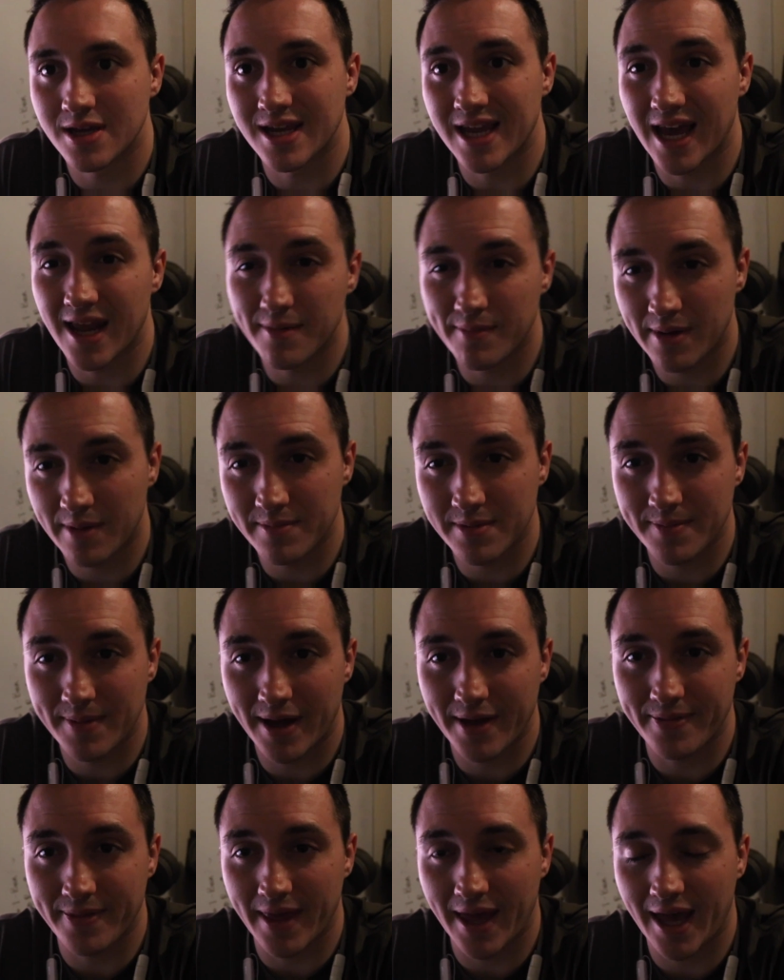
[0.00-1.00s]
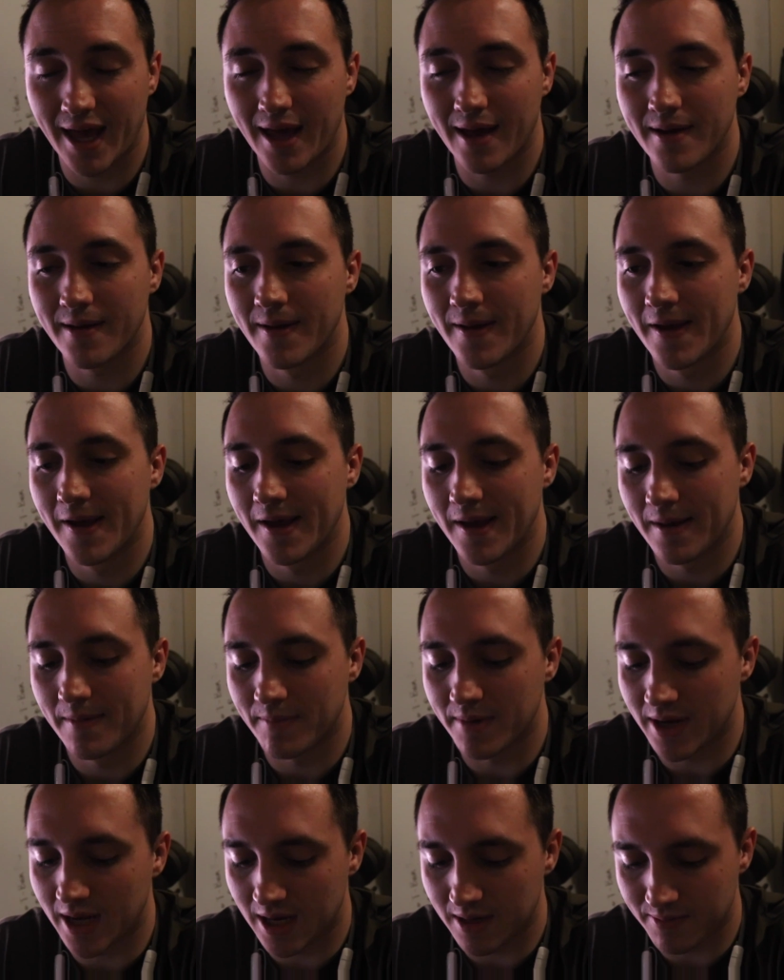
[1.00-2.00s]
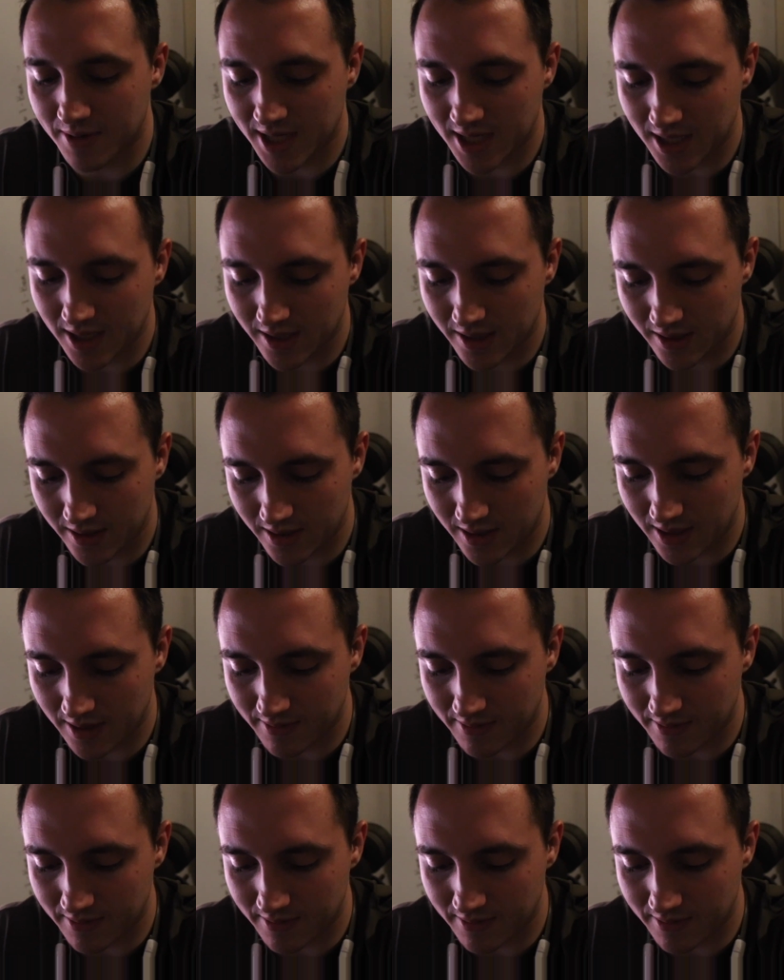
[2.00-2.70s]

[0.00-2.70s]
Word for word: Kind of bummed about that, but not a big deal.